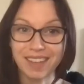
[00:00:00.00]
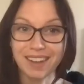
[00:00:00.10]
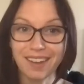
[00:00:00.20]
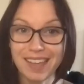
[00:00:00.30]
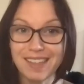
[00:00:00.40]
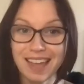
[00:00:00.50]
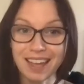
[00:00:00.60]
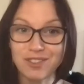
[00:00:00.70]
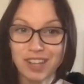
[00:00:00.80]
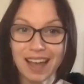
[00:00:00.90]
like in
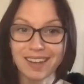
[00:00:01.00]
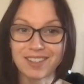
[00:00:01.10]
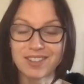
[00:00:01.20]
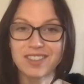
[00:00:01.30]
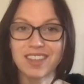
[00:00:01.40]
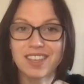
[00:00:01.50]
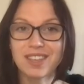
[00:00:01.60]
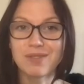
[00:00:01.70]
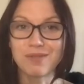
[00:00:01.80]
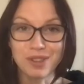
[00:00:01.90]
that challenge that
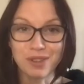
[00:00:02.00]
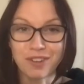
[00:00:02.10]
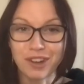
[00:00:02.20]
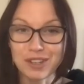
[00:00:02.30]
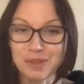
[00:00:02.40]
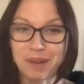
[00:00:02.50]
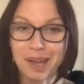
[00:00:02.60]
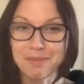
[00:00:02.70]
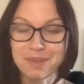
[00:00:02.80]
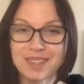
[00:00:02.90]
you find your
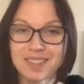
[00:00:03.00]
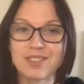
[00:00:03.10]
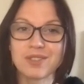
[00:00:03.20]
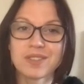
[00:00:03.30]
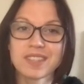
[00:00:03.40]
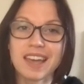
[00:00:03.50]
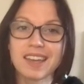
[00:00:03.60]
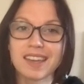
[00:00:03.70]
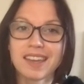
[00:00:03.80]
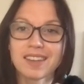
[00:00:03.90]
purpose, as you're
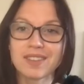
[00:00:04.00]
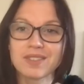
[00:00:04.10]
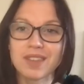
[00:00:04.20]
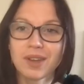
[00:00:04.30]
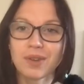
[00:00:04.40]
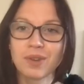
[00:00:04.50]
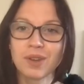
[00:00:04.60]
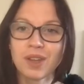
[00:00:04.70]
saying. So